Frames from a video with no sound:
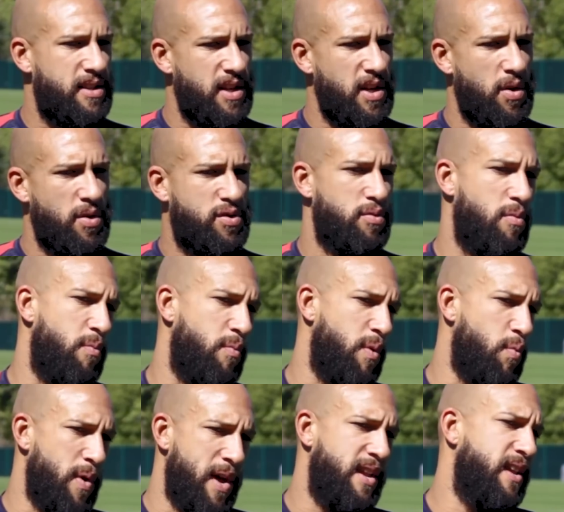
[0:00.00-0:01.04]
You know, so when we
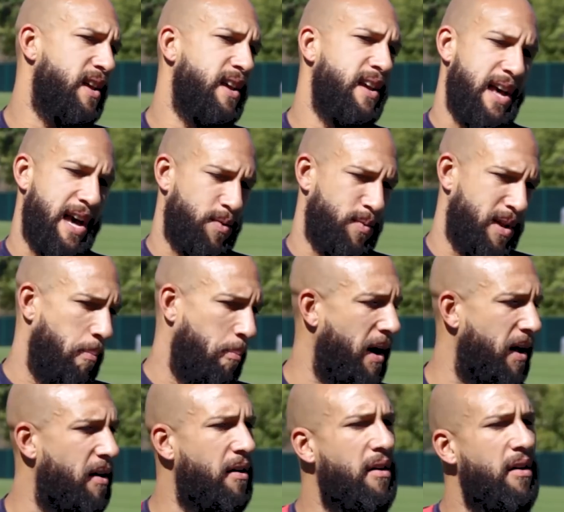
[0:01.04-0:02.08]
win, how do we get
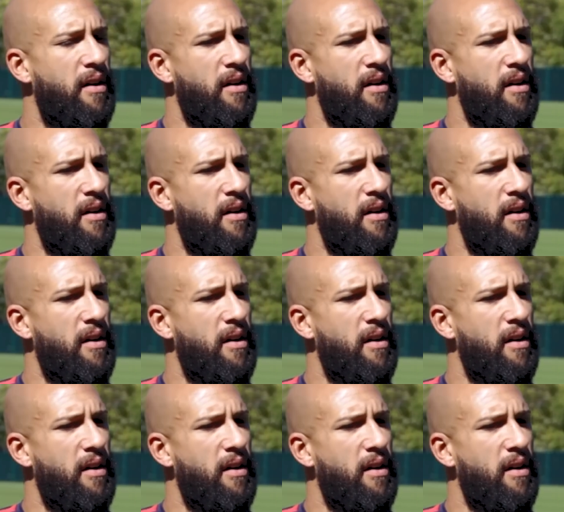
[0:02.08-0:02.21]
better?